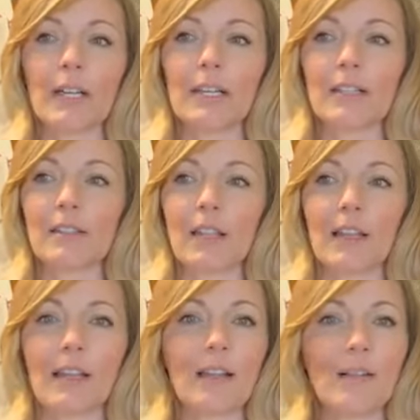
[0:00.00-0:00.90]
and he's
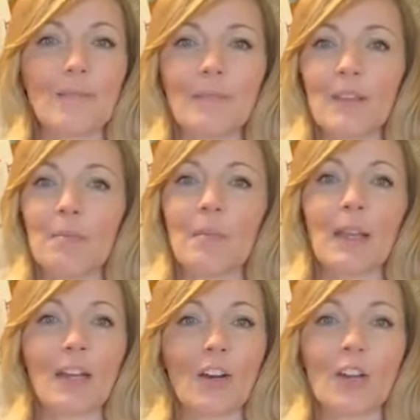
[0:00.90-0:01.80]
like,
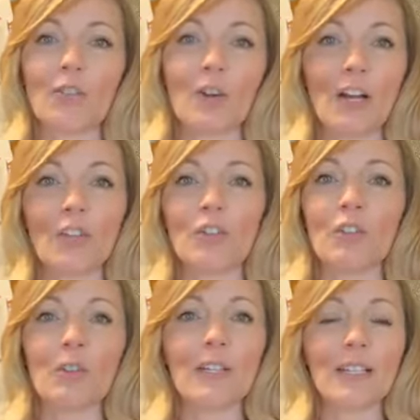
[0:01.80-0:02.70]
"Man, Carey, I don't know how you
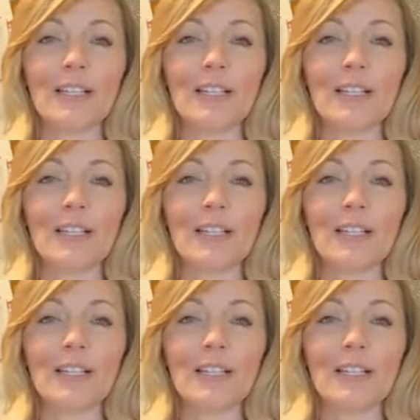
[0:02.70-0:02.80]
do it."